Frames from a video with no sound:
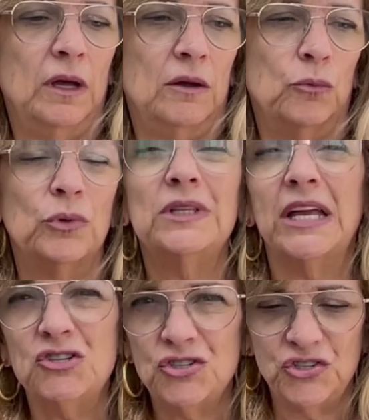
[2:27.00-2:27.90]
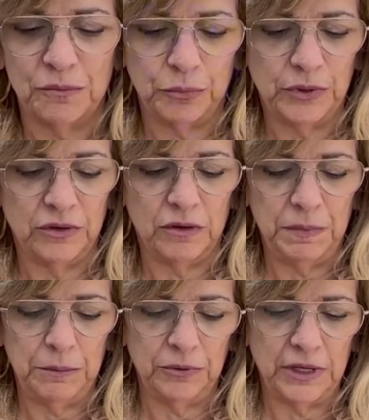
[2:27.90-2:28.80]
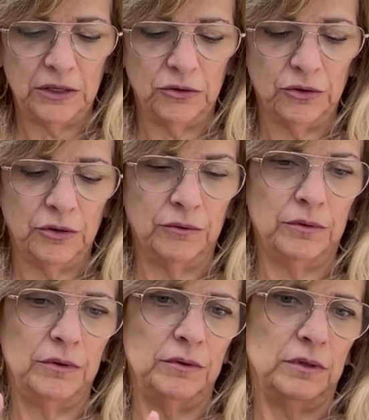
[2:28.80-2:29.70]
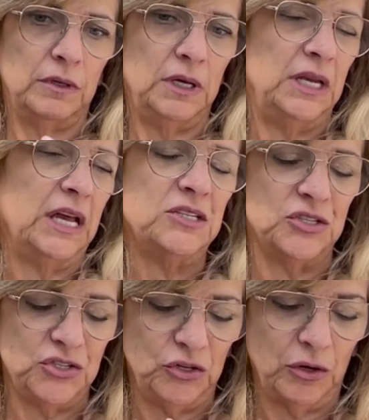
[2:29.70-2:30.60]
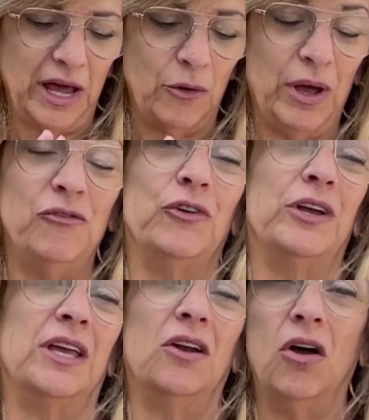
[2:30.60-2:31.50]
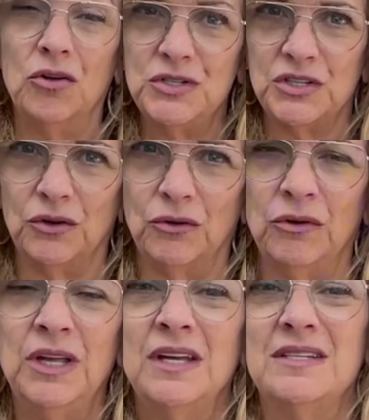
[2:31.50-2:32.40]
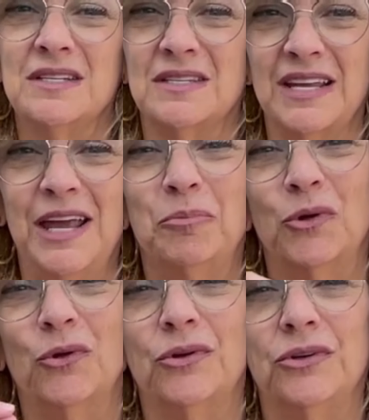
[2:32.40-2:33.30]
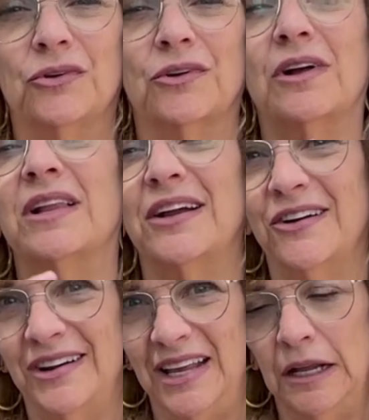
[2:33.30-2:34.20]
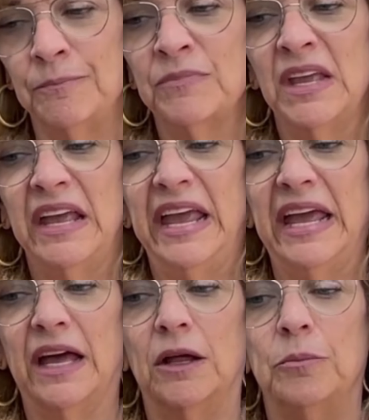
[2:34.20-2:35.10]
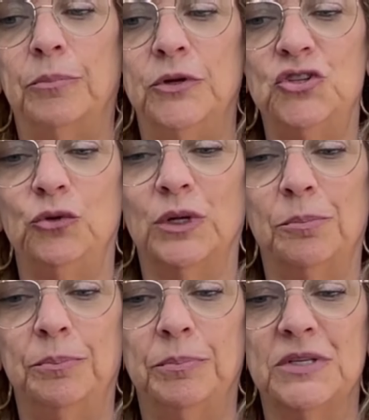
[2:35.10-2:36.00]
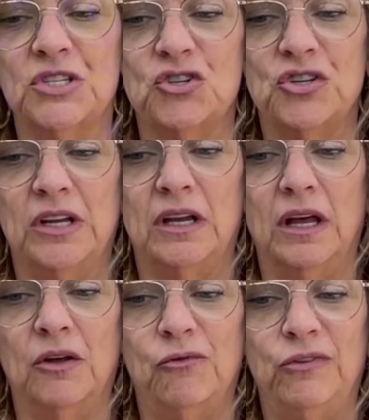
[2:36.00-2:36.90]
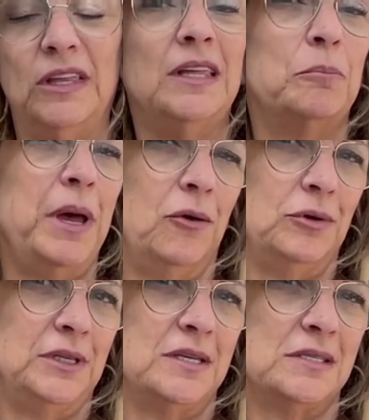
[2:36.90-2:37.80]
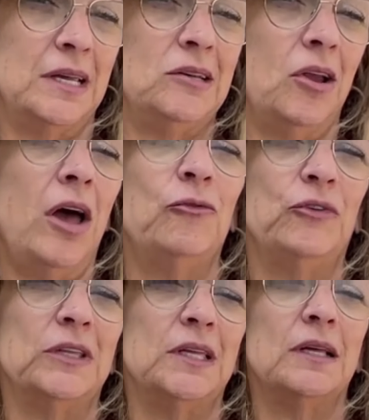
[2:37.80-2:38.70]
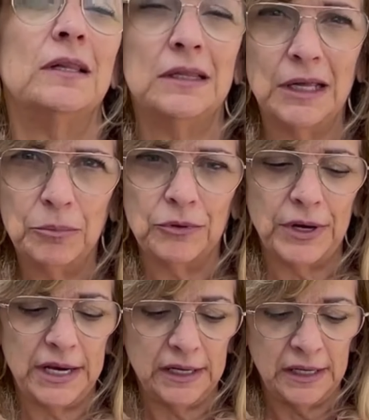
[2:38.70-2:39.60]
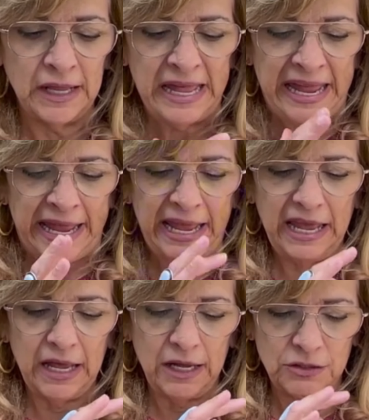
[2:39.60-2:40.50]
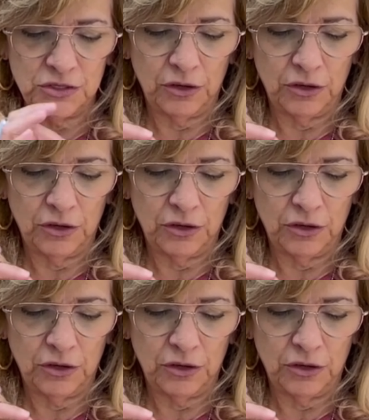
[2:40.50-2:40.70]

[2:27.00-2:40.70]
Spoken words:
relationship with the people that you're connected to. However, it can also disable your clarity and put you in a position of feeling powerless and not feeling liberated. And